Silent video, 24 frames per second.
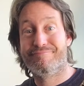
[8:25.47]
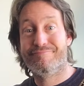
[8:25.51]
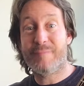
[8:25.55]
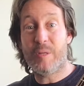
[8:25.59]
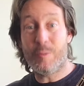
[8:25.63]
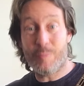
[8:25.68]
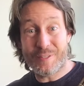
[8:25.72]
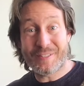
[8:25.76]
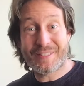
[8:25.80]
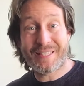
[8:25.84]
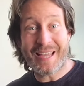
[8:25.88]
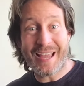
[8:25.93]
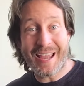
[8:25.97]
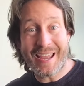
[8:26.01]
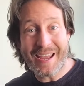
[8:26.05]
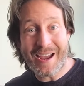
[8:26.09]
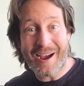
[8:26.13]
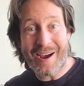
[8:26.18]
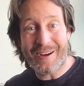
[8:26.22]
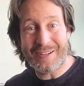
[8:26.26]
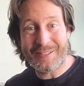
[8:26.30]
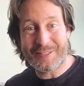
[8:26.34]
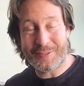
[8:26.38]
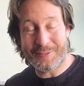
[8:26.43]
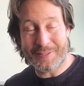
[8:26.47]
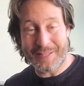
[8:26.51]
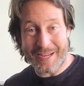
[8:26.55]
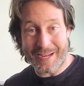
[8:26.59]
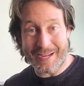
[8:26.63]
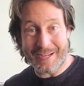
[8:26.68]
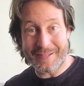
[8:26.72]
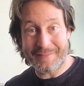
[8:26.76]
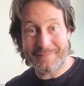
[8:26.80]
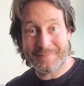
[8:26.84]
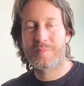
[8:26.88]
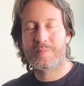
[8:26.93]
what they are
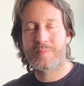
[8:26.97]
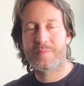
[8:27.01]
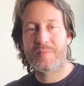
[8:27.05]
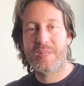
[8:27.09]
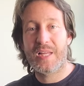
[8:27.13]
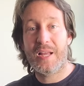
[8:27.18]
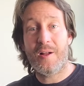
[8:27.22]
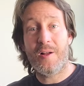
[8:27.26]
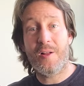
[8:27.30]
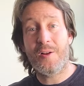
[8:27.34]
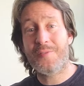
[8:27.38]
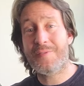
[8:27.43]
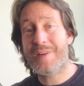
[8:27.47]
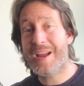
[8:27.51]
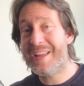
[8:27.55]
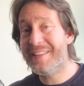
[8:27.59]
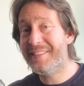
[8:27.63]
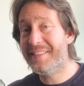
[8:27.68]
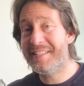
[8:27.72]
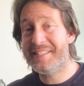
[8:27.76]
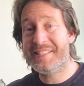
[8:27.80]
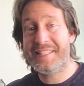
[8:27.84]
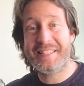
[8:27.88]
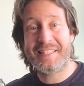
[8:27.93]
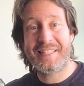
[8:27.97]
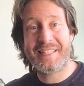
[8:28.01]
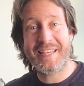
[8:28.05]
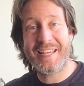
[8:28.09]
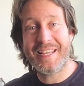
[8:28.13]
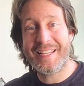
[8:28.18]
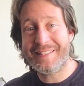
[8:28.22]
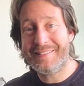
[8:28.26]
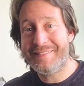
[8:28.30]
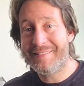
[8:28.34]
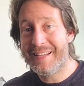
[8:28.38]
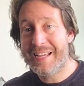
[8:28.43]
today. All right, this is
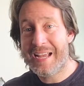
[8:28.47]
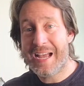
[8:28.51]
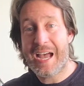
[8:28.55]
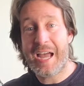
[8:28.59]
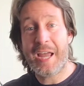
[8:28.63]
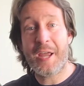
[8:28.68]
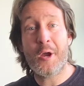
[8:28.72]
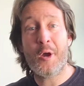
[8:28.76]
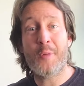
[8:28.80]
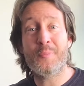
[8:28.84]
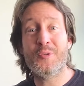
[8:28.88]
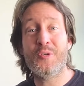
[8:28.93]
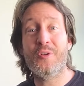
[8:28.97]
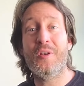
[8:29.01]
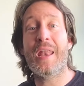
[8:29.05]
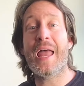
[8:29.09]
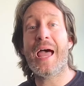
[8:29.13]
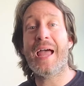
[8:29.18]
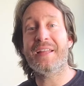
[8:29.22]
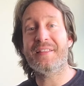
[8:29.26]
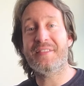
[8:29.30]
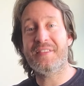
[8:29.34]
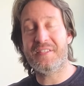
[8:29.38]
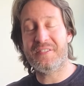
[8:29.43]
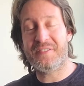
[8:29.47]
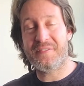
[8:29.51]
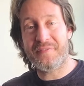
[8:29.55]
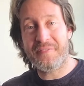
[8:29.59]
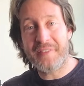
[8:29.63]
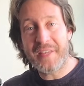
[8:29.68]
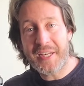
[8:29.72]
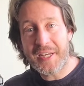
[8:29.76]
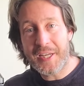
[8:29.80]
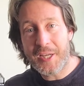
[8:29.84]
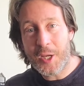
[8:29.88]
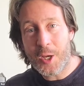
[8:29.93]
it. I hope you liked this
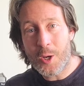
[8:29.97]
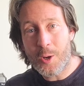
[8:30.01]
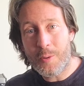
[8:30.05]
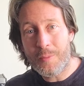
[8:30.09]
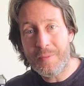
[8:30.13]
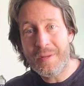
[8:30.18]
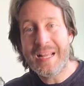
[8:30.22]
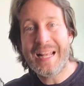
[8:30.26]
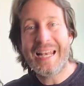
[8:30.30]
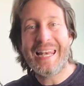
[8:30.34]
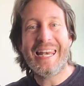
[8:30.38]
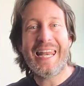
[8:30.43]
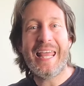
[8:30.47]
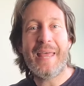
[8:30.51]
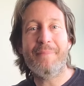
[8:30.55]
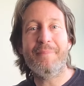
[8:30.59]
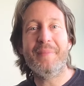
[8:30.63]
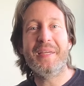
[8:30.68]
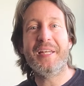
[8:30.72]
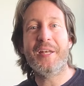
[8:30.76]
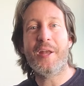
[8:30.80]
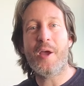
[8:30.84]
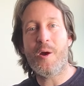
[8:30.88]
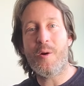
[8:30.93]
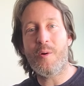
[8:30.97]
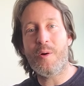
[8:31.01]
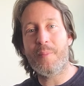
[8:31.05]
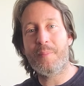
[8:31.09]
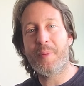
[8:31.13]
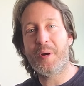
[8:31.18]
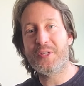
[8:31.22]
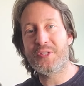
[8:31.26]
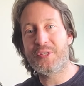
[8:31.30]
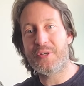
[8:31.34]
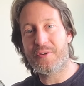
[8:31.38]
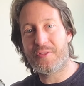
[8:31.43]
video. Let me know
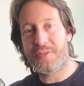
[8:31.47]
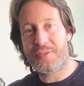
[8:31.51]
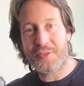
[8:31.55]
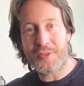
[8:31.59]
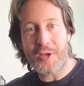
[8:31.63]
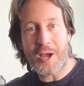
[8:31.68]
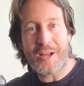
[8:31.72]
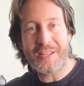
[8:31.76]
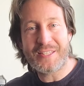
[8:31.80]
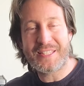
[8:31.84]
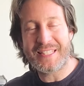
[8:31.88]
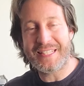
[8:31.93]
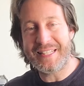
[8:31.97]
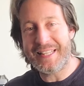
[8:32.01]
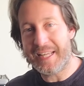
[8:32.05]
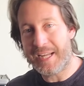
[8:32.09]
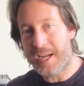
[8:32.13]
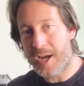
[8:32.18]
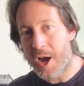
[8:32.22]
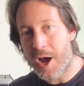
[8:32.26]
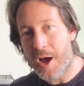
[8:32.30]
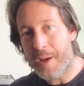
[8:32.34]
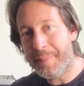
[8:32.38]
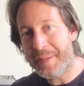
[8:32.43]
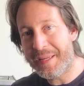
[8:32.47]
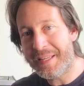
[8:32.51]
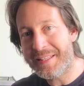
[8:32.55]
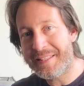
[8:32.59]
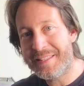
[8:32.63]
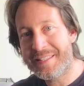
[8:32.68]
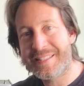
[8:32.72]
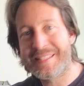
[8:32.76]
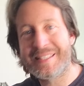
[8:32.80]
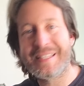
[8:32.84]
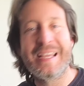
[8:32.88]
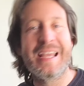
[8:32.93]
about your thoughts in the
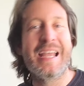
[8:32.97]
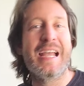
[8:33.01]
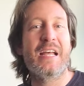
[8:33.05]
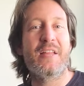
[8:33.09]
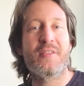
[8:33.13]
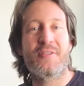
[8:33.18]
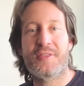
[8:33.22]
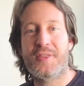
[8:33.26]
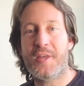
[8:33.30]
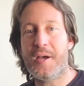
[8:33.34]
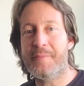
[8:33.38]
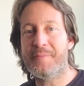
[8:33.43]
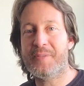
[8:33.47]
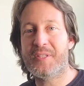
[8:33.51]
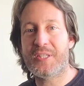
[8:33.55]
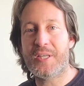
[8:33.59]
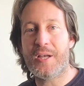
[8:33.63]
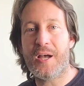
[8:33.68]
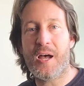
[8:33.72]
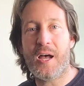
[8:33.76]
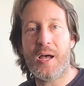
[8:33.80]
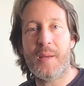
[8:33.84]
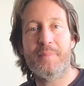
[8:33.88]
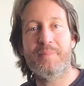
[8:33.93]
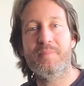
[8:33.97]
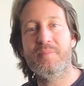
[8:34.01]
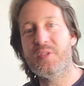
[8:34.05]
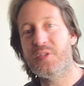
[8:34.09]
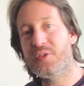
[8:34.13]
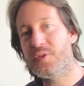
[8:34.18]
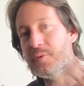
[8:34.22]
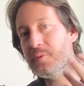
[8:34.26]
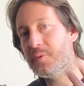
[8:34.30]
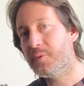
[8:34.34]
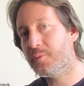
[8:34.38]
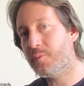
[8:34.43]
comments. Thumbs up,
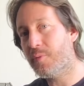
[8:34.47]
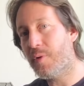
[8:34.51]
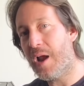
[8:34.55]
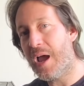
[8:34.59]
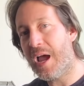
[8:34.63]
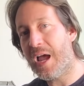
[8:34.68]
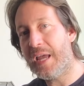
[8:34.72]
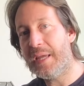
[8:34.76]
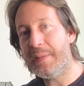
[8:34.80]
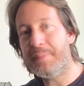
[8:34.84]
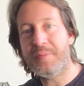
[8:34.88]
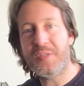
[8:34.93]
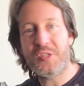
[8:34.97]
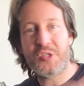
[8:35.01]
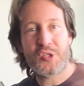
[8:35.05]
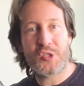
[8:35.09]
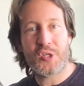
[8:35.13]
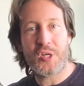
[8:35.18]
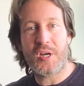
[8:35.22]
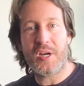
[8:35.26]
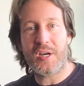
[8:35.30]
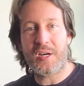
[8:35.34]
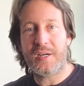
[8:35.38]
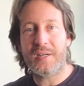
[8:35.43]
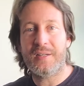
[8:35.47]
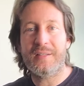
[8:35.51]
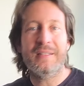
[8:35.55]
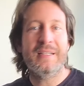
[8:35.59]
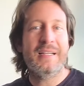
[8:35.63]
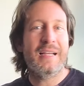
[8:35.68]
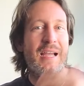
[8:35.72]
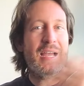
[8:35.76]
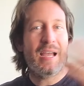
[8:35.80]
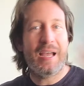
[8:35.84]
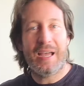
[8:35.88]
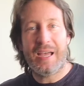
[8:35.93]
subscribe, share,
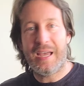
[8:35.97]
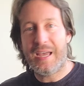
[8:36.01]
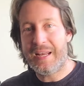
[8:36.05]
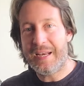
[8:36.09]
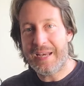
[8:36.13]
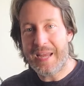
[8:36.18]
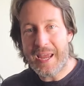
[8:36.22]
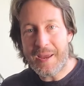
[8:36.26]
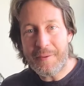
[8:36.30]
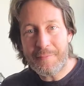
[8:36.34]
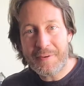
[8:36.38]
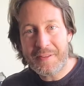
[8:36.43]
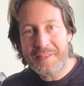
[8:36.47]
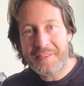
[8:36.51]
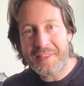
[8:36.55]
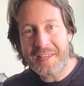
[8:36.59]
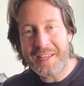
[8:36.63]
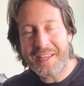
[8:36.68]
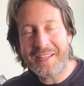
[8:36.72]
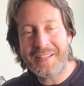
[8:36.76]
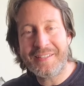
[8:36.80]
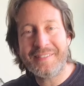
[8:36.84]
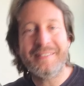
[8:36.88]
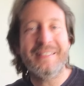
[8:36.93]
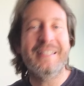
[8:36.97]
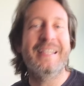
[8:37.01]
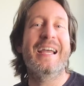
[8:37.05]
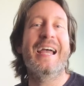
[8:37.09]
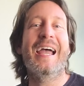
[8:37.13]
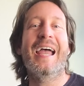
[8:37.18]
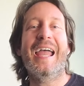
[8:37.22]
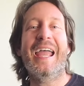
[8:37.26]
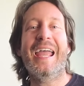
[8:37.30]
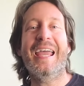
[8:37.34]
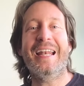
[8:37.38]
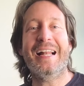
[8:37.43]
and everything.
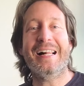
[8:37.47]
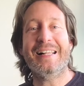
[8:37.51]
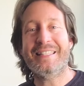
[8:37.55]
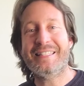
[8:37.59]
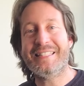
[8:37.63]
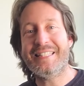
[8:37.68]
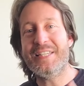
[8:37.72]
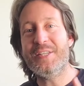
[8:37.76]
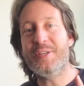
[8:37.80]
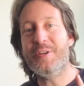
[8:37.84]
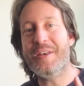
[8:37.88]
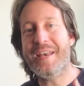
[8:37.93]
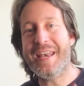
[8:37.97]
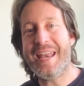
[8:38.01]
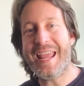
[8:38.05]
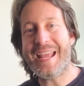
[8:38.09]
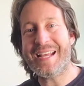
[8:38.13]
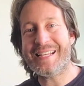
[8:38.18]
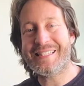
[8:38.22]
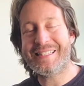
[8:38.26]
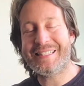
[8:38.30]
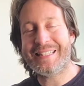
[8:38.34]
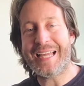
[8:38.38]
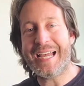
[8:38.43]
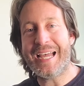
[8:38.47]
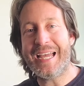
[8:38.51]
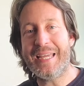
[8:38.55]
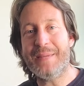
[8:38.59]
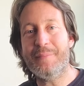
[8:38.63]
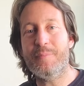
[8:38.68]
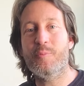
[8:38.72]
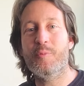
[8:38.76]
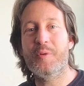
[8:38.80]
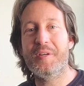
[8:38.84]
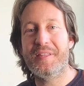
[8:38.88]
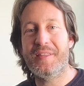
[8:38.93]
And I'll see you next
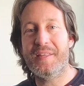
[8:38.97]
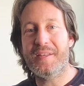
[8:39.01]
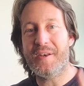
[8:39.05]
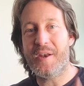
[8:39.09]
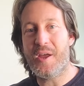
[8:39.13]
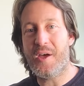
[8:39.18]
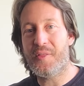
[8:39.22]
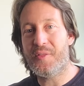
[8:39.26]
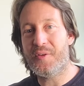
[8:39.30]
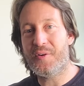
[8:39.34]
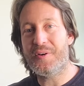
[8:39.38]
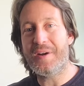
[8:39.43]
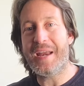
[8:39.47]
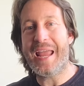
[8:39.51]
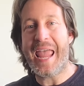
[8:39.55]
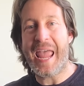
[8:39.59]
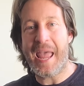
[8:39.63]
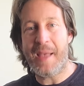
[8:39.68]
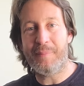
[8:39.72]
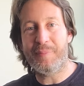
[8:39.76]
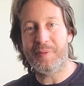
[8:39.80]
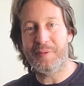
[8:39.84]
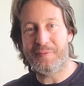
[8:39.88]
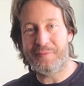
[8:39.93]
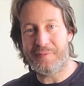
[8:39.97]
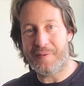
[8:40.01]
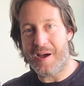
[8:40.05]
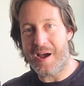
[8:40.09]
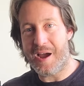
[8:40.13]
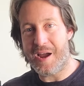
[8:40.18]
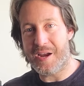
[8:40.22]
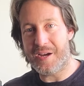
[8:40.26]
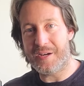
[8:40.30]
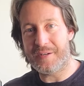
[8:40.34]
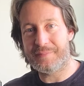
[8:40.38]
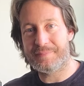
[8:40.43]
time with another
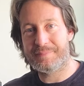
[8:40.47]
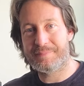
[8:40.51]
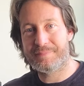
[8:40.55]
amplifier.